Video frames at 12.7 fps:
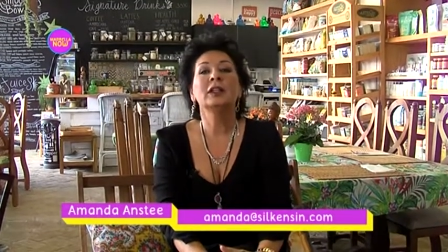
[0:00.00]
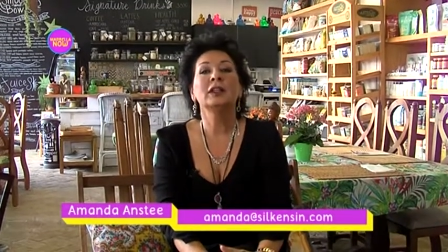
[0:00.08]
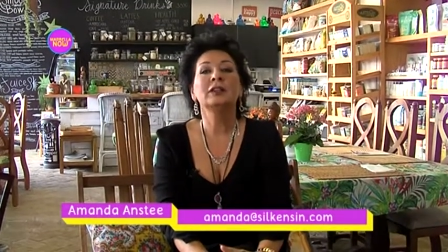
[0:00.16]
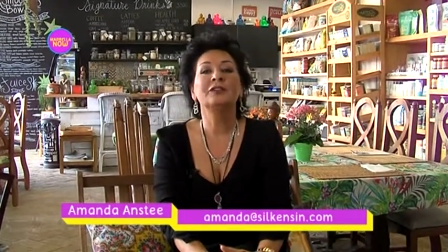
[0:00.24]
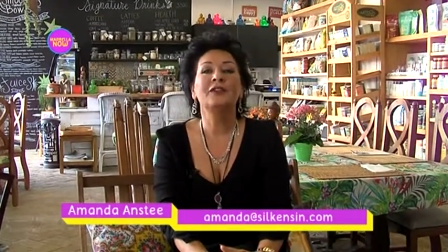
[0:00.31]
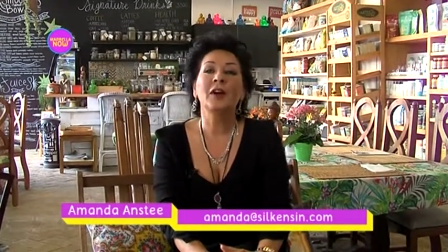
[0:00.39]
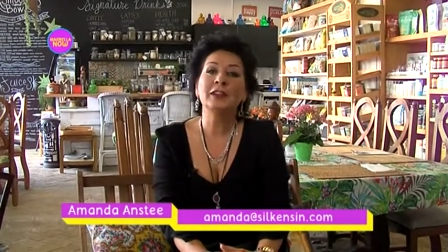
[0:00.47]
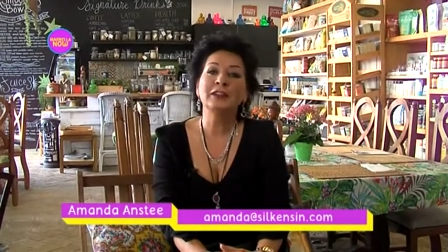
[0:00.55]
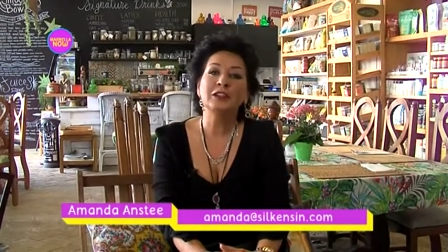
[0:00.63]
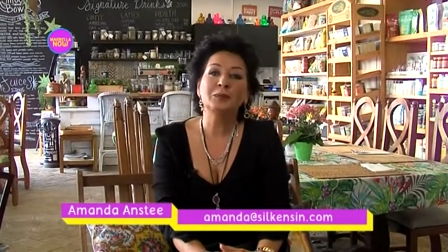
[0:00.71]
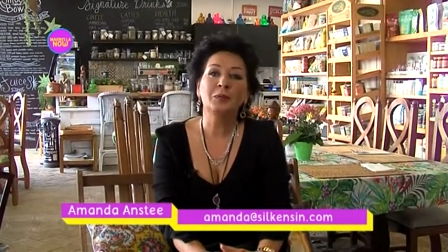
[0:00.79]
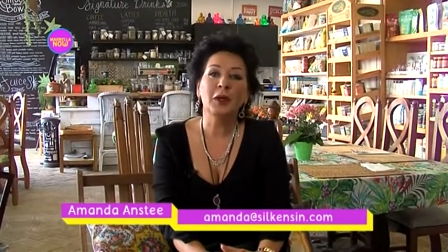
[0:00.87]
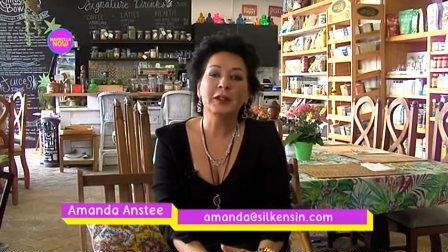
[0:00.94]

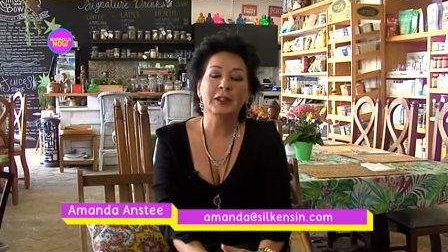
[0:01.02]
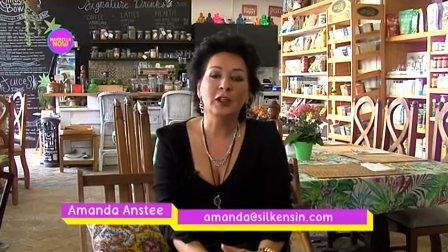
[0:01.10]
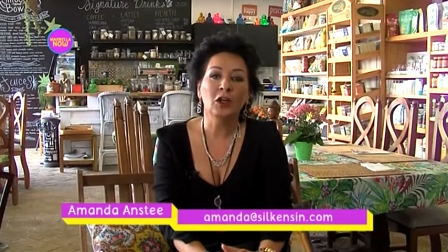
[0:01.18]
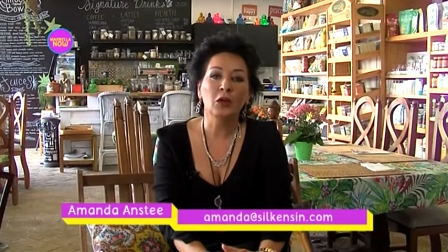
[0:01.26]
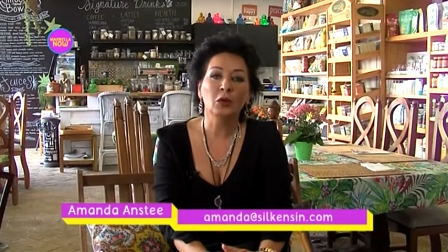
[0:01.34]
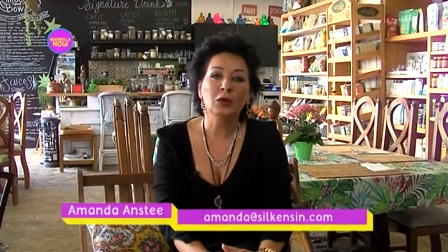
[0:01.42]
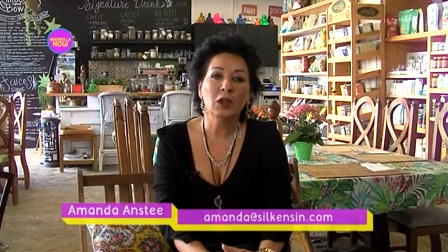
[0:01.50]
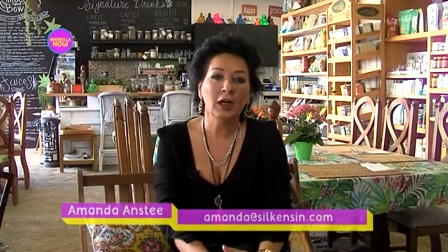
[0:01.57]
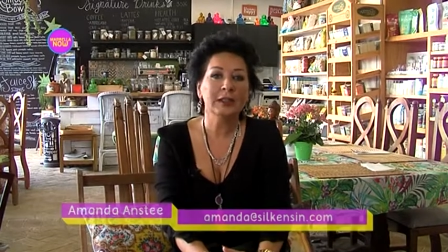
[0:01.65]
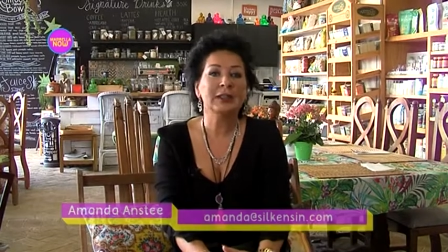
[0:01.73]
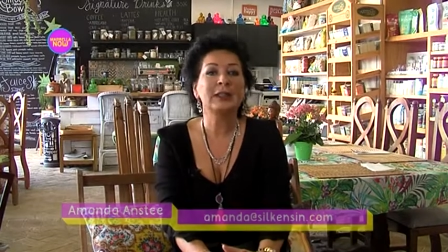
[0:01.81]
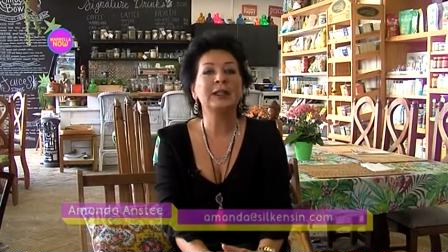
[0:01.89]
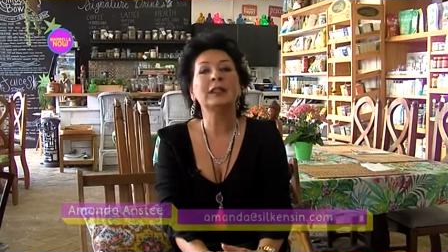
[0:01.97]
invited by Nicole
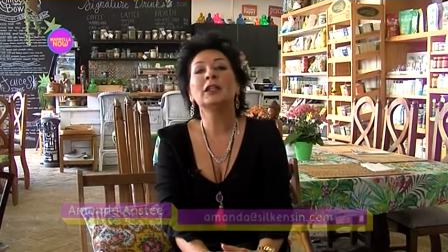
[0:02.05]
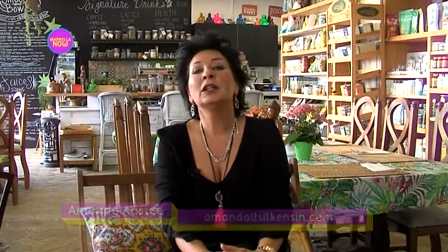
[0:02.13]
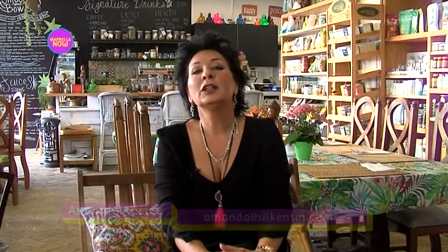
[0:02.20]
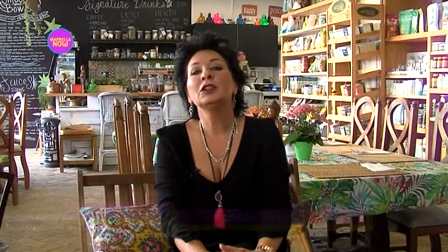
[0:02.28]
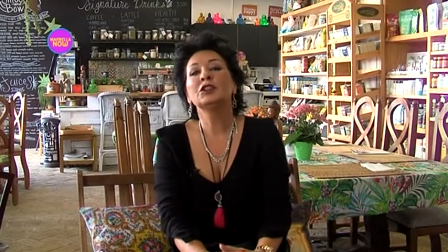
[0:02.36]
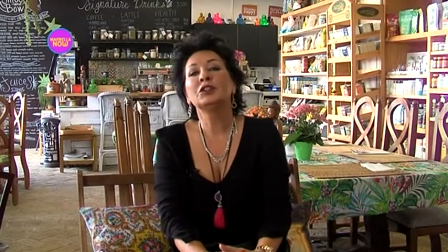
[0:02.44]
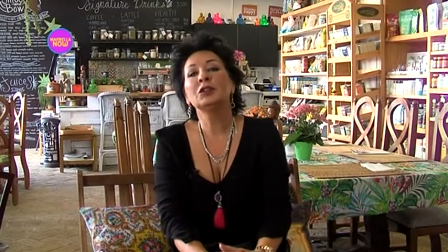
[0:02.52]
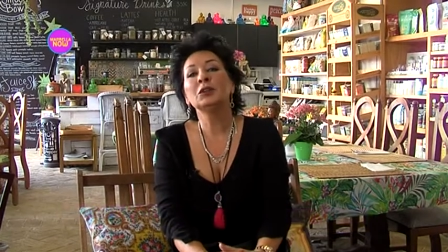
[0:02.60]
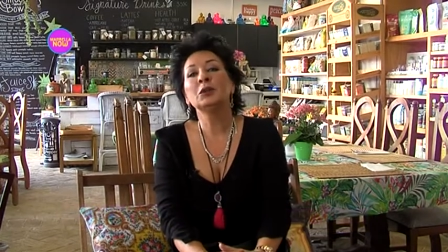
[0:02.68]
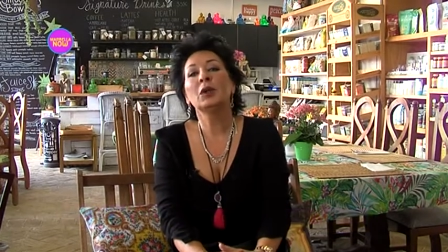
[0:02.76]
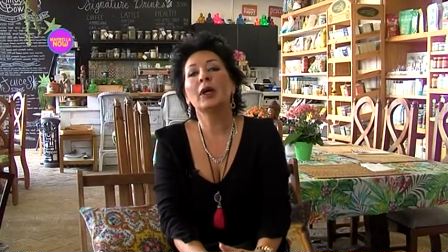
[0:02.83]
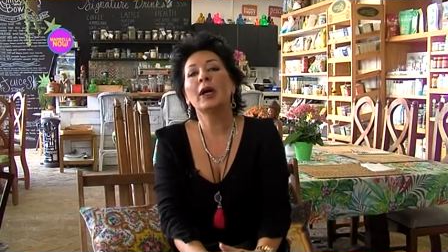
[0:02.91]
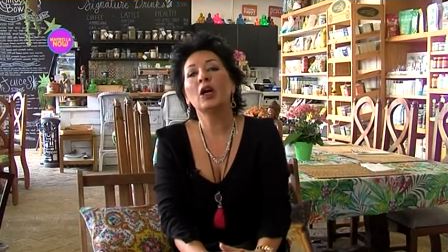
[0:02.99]
kindly
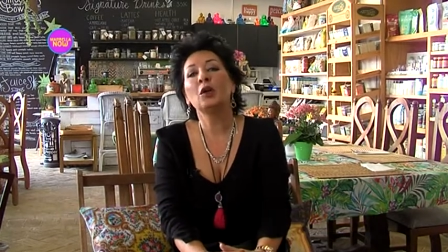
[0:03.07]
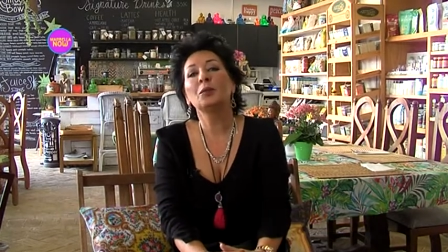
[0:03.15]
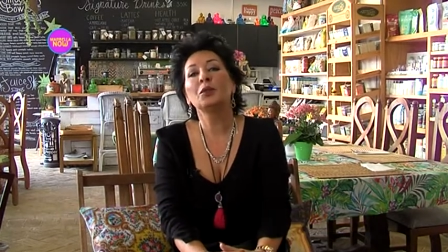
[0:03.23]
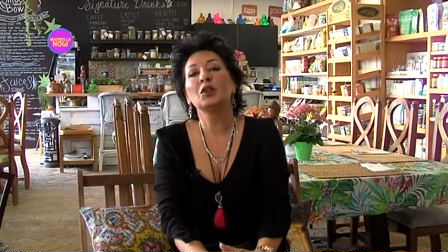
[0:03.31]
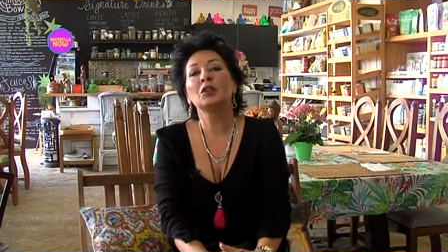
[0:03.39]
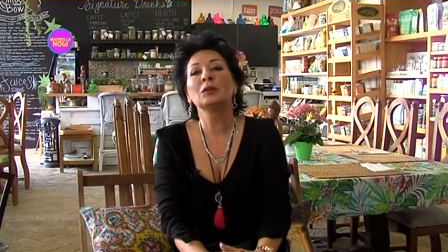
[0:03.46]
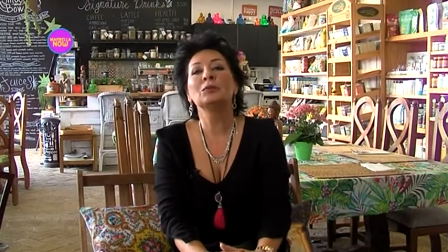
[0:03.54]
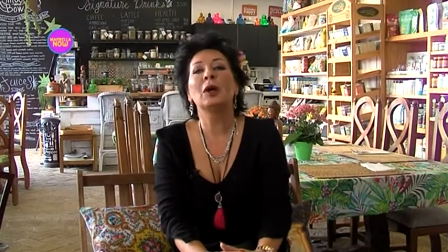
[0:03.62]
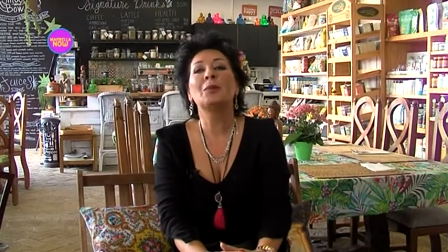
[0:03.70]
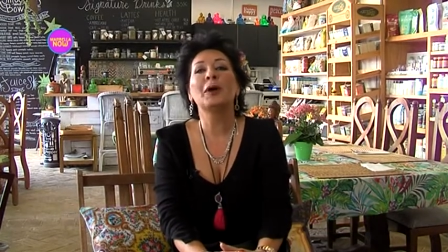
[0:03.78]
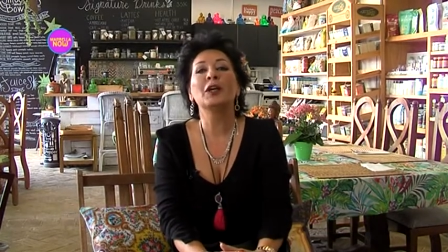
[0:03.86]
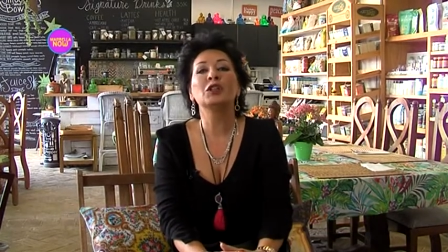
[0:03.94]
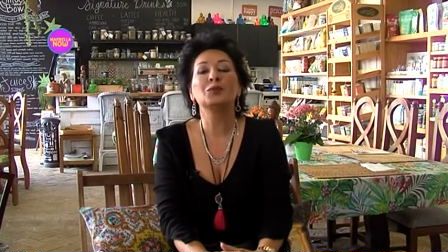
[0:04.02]
to help look at
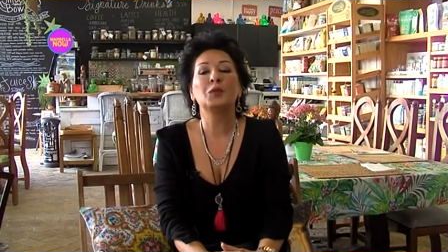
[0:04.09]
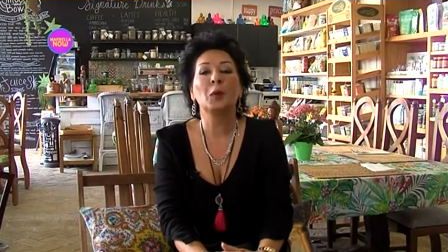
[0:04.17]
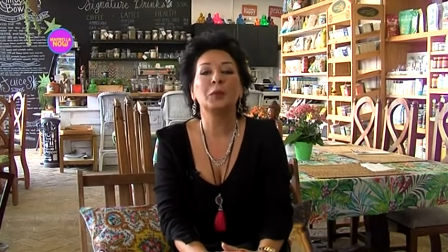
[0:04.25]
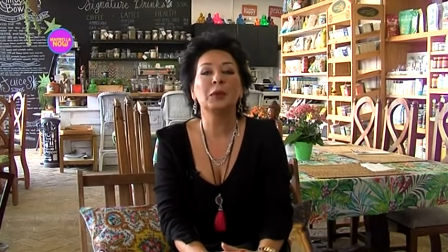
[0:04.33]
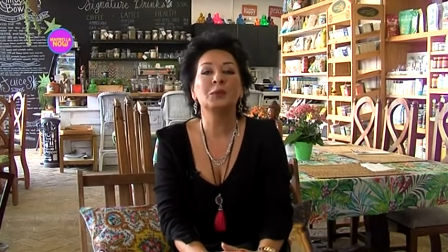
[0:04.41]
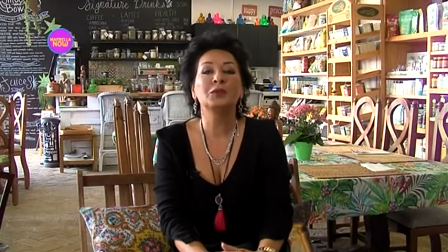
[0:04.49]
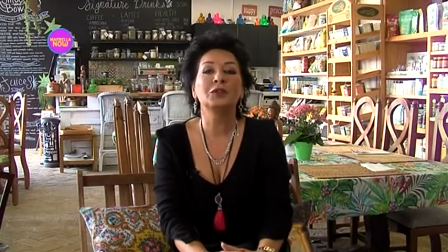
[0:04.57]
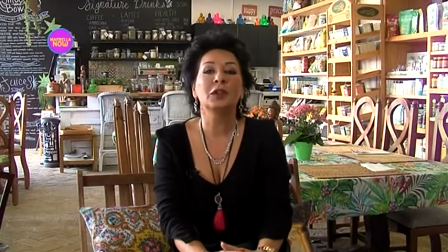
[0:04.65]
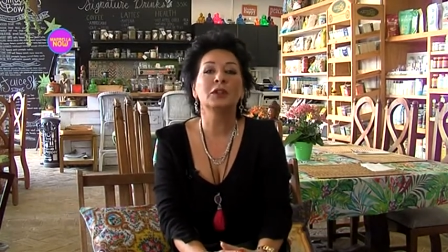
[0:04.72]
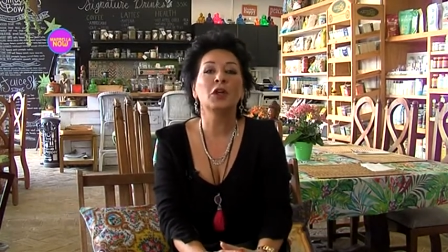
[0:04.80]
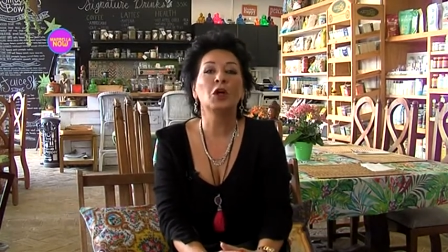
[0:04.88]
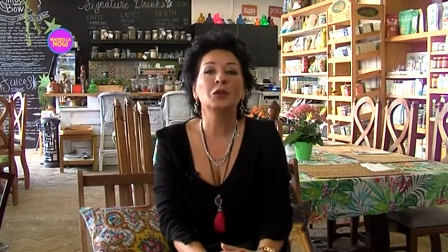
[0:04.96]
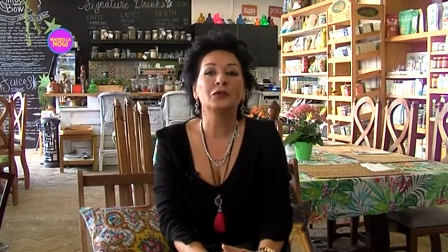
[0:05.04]
Marbella's problems
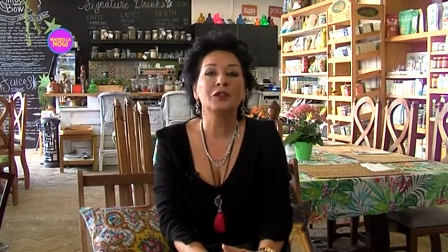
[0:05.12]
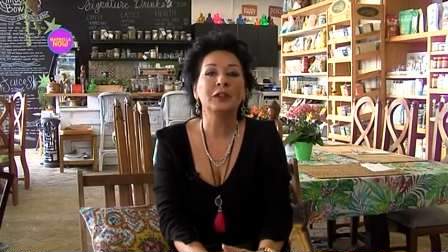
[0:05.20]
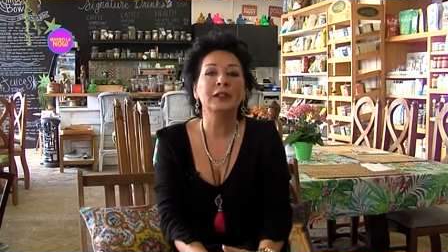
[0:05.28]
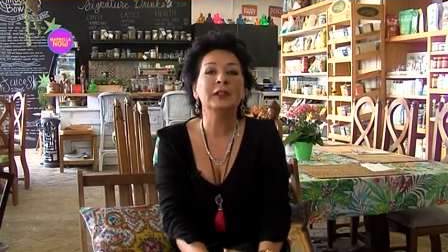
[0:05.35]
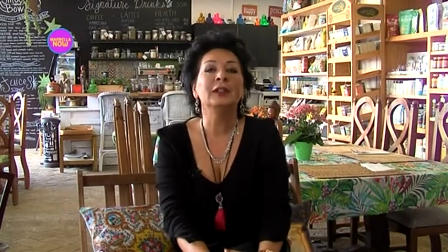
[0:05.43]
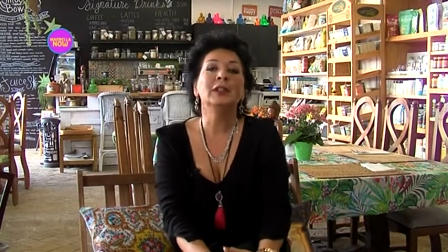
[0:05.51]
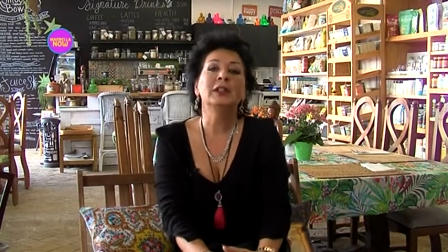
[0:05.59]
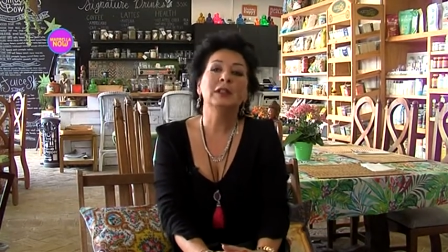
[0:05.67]
and hopefully